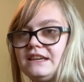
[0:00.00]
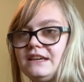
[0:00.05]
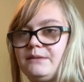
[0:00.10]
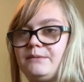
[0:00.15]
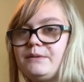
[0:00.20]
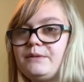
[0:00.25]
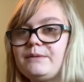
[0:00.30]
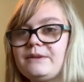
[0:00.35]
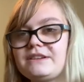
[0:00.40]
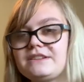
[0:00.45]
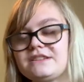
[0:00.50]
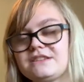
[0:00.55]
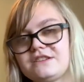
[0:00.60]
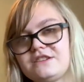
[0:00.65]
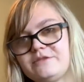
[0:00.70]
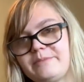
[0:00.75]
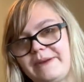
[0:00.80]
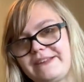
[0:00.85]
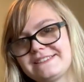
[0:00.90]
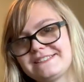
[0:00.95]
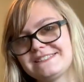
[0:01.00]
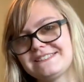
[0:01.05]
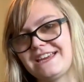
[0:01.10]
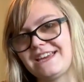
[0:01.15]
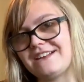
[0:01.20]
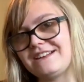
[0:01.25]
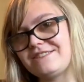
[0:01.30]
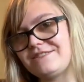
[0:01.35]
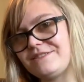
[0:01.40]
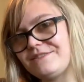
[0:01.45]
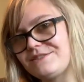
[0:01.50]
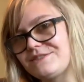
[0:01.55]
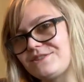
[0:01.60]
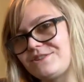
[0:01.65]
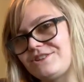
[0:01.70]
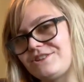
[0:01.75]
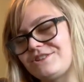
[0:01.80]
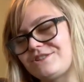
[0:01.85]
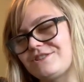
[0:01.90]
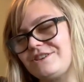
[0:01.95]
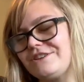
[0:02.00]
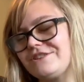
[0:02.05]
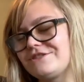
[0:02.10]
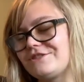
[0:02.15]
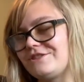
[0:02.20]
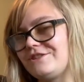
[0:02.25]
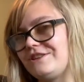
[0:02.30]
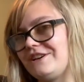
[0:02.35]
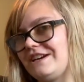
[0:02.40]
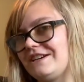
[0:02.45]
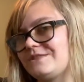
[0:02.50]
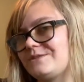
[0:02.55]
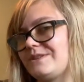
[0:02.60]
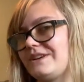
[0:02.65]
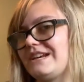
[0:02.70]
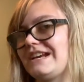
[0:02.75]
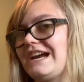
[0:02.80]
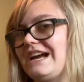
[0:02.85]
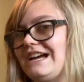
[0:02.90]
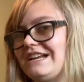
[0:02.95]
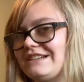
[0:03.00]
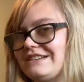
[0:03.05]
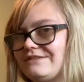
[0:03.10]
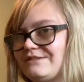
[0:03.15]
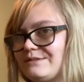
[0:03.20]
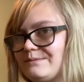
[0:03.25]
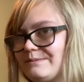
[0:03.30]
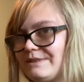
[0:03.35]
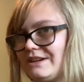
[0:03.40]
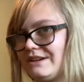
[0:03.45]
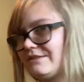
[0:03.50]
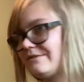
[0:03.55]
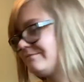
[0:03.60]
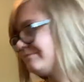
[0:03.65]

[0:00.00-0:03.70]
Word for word: we went to the Humane Society thrift store, so I'll show you guys what I got from there.